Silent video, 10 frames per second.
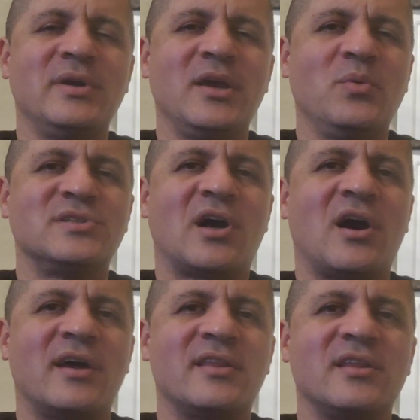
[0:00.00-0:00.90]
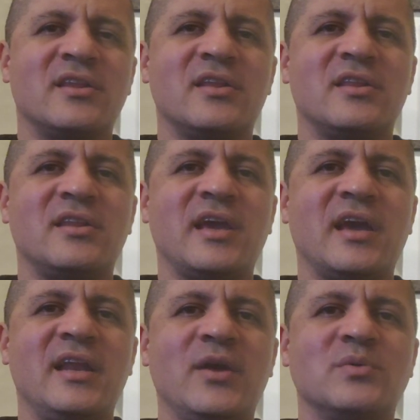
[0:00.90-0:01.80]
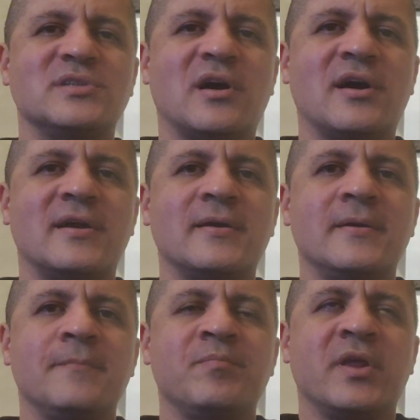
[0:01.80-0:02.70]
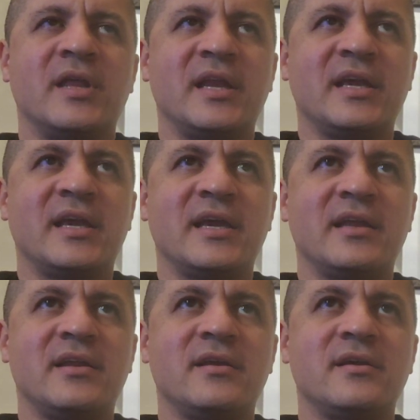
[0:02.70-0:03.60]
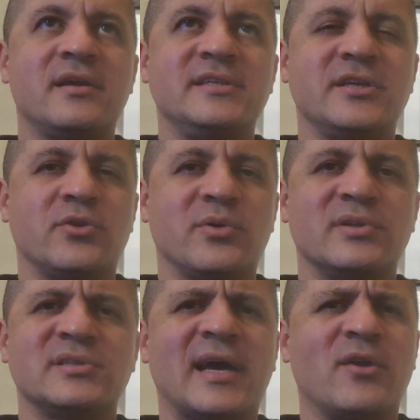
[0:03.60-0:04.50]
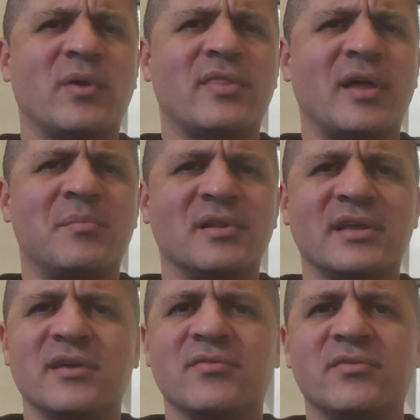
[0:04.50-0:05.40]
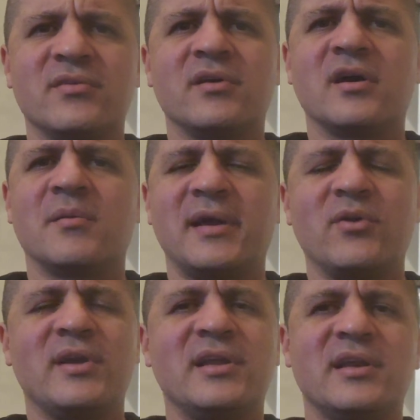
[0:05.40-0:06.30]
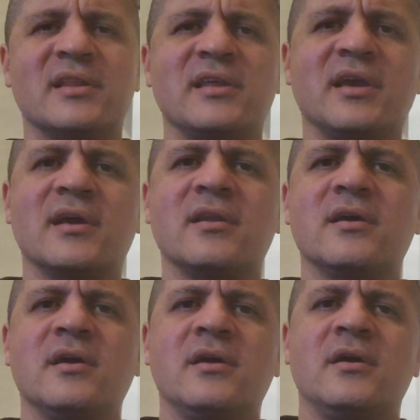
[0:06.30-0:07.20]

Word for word: It, it was odd. The, the the ending was odd. Then he hit E C three with the title, I, I believe. Um, I know he did at the end.